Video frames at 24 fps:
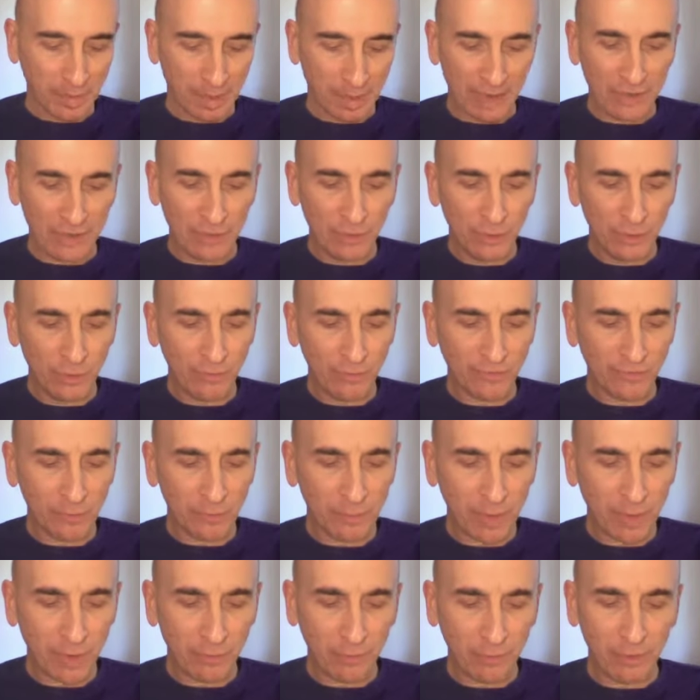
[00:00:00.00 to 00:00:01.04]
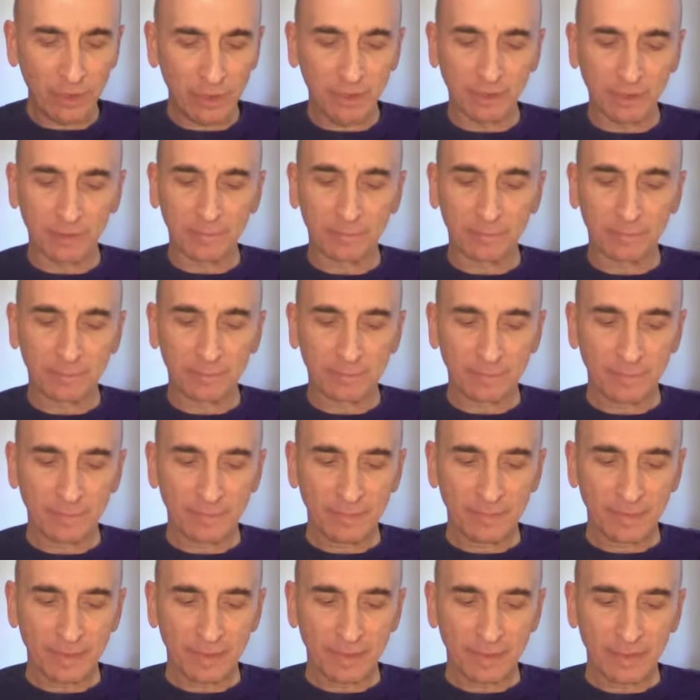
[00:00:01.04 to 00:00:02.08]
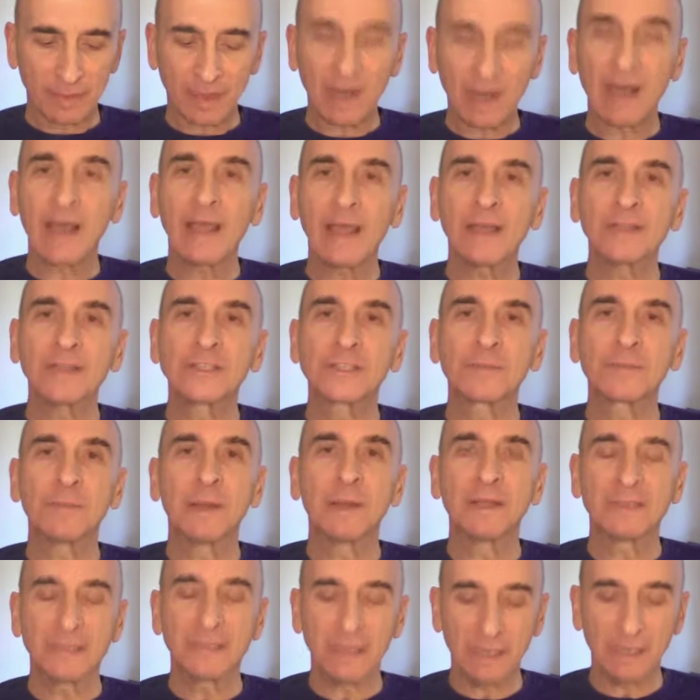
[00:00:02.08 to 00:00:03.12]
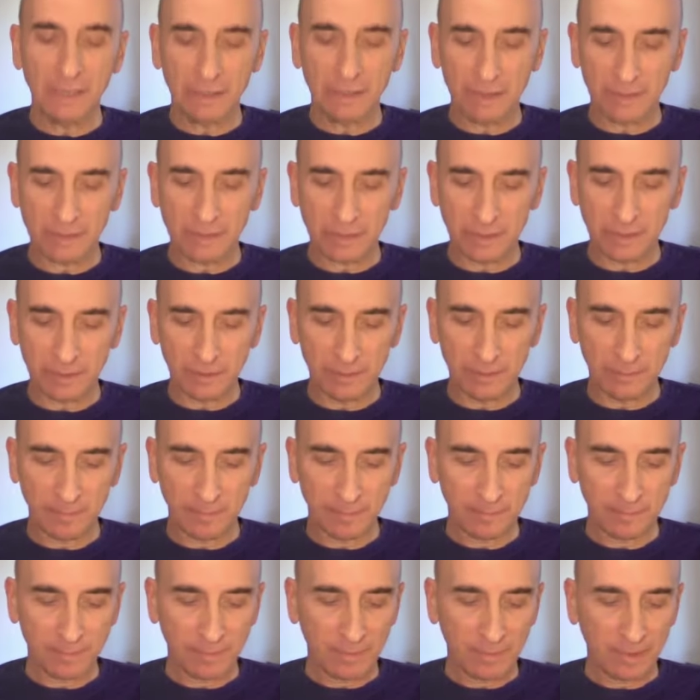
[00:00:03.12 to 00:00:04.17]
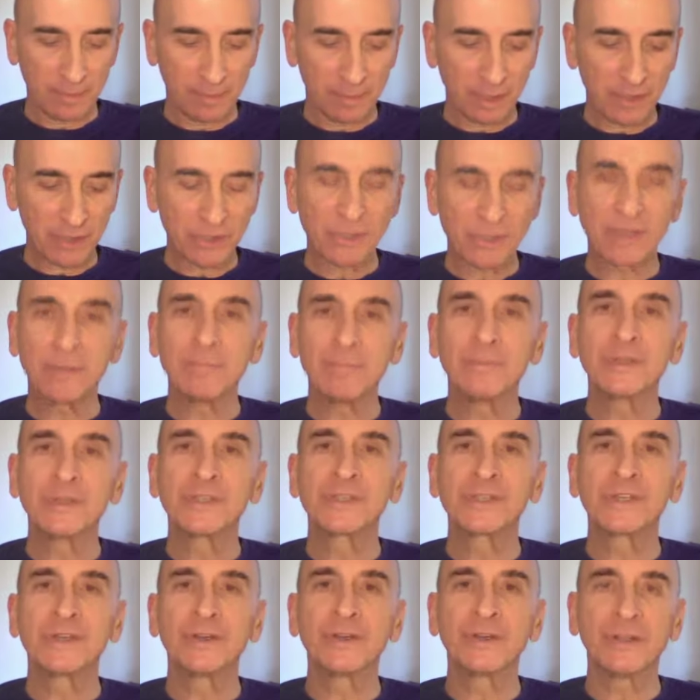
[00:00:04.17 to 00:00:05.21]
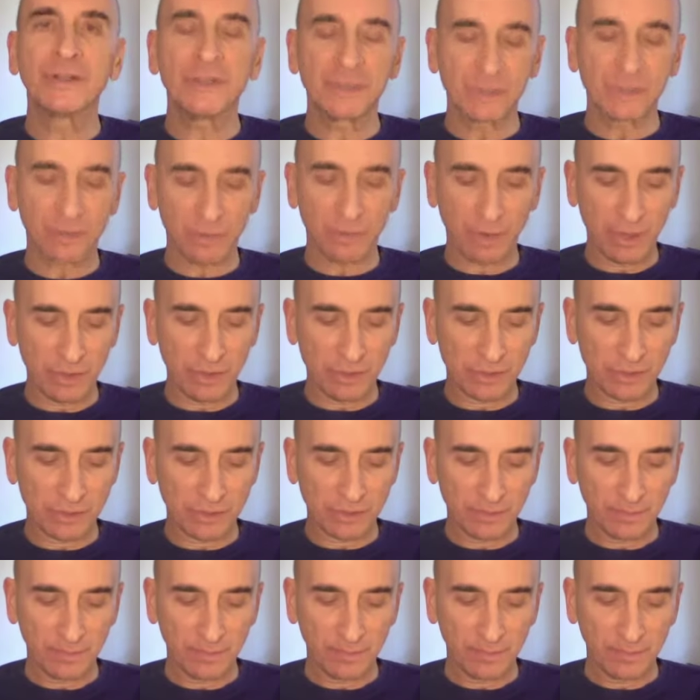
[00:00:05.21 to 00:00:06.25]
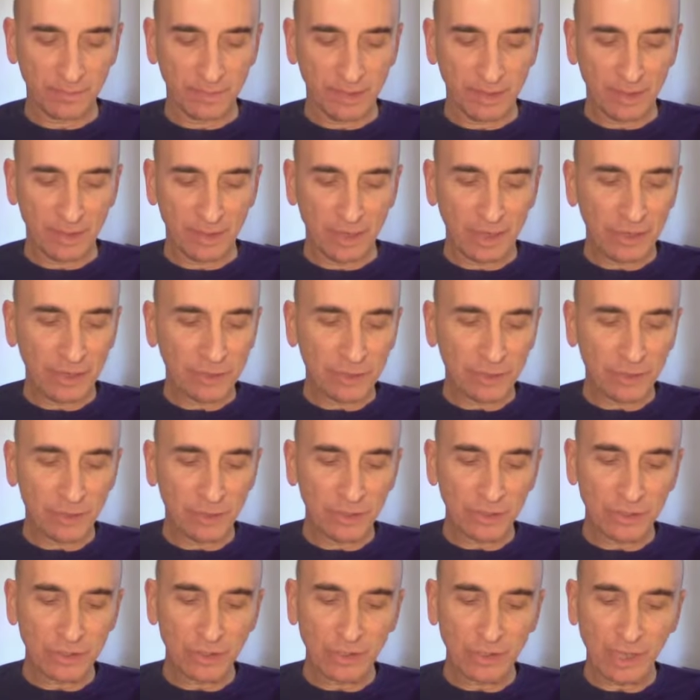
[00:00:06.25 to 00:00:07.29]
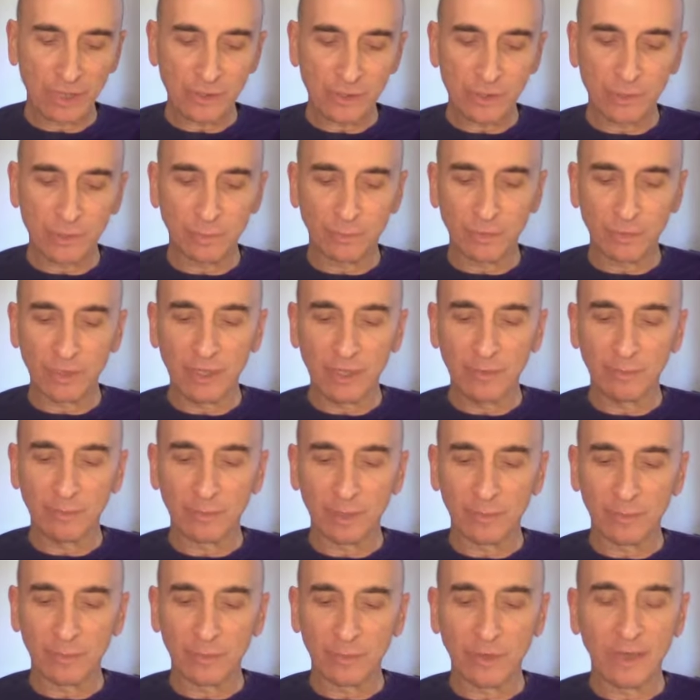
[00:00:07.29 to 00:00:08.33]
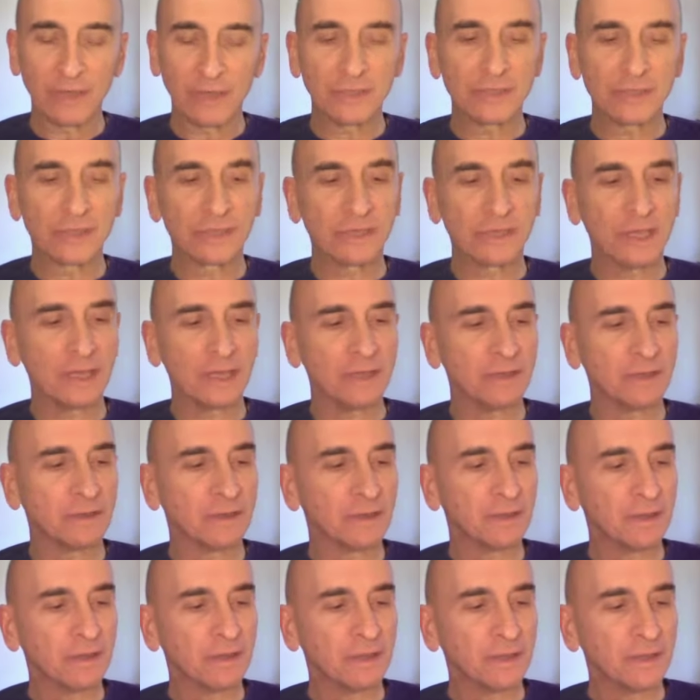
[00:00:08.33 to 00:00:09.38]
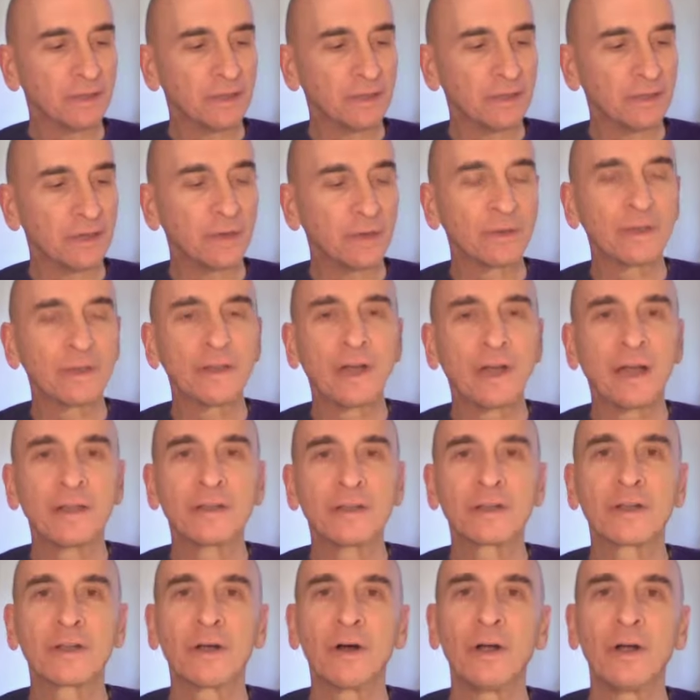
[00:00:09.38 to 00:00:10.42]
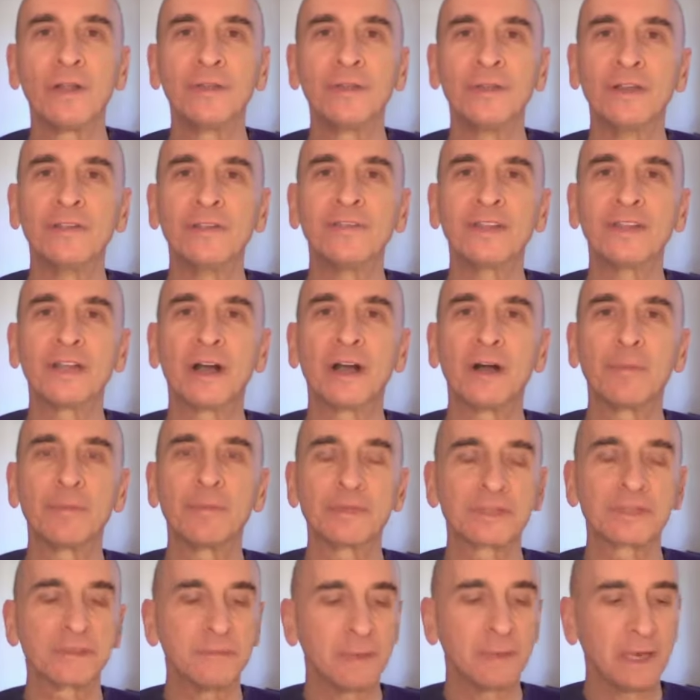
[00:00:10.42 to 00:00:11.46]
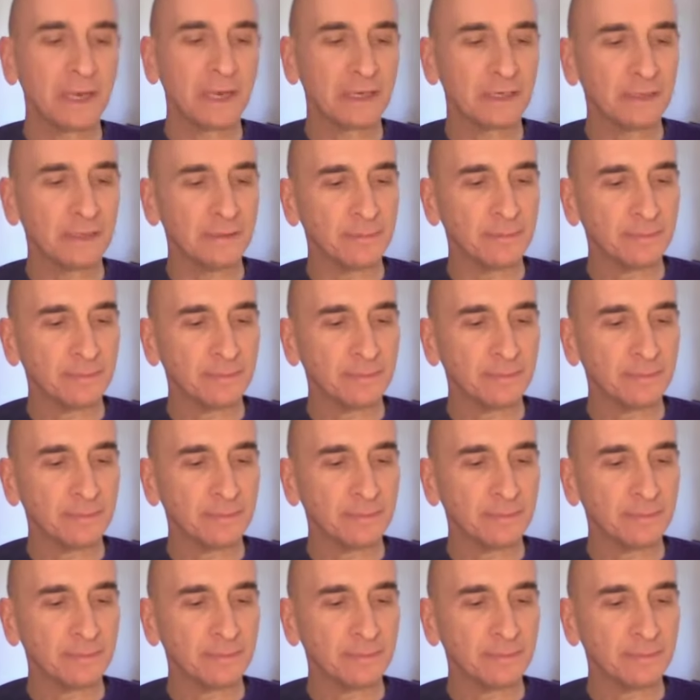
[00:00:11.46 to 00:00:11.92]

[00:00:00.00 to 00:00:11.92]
I knew from my reading that I had spontaneously, by some mysterious grace, entered into that supreme liberated state that Yogananda called Nirvikalpa Samadhi.